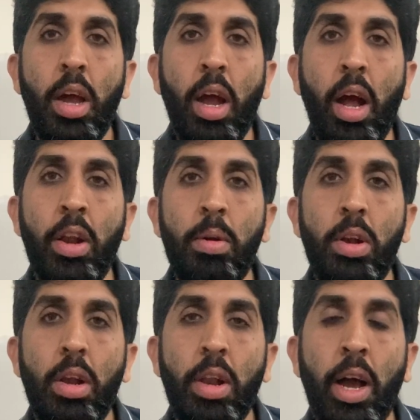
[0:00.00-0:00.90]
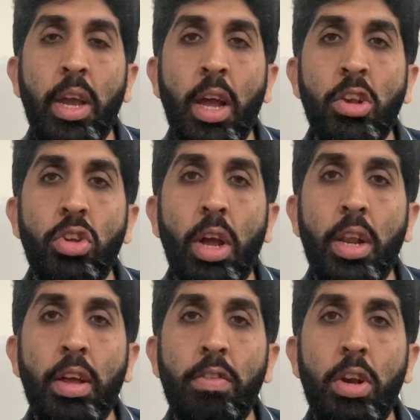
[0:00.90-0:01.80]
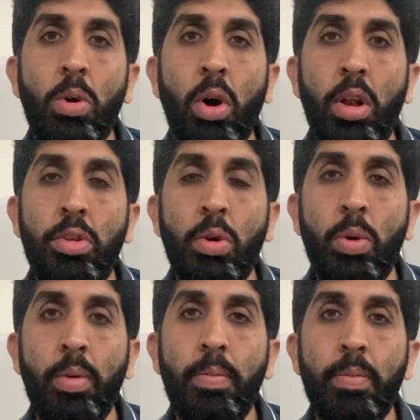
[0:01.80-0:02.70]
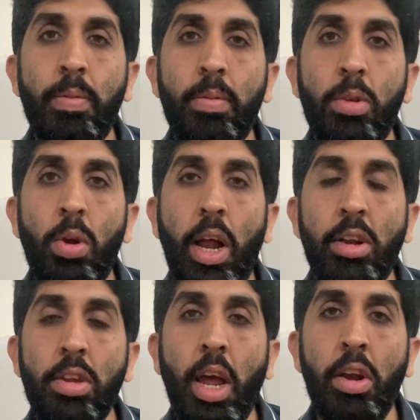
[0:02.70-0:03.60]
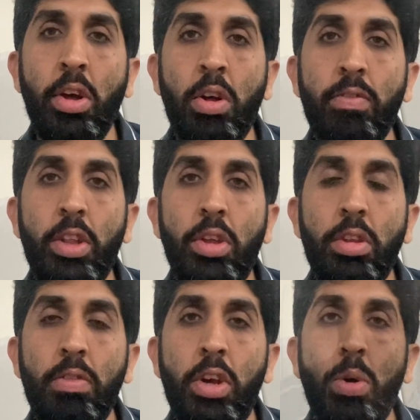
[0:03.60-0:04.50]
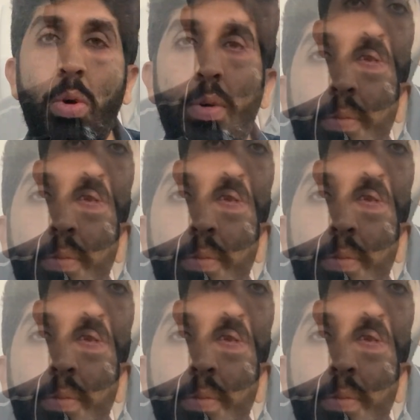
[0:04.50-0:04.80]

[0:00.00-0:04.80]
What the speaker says: And like and share the video also. So let's get on with this video.